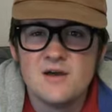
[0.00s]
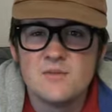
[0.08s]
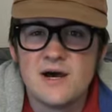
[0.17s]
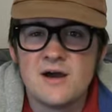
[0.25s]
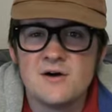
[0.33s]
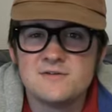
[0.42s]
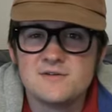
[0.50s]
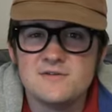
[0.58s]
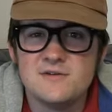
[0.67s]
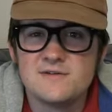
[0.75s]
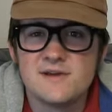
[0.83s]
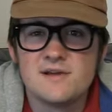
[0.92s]
but I also
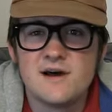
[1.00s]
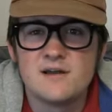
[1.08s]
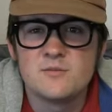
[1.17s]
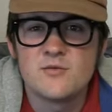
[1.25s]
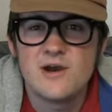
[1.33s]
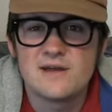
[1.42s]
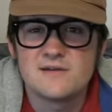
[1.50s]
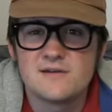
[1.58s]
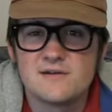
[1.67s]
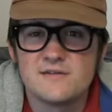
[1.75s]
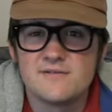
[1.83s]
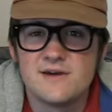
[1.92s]
used a lot of
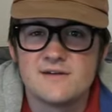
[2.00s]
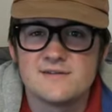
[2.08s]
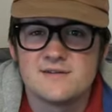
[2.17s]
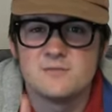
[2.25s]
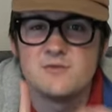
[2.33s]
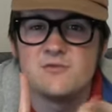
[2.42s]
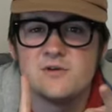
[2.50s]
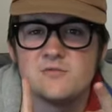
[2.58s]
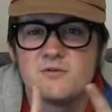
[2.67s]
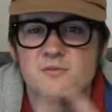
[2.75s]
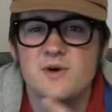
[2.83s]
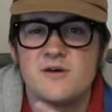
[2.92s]
practical effects, some of
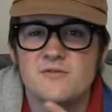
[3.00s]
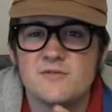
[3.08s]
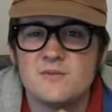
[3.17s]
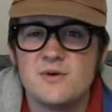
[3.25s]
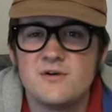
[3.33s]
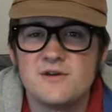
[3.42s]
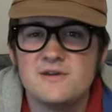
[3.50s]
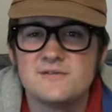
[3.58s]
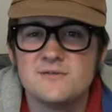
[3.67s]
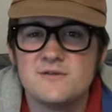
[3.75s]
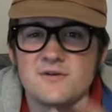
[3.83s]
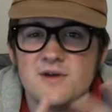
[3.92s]
which were bought from the party
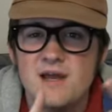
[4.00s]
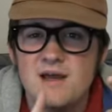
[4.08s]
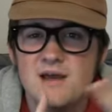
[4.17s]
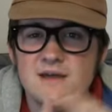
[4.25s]
store,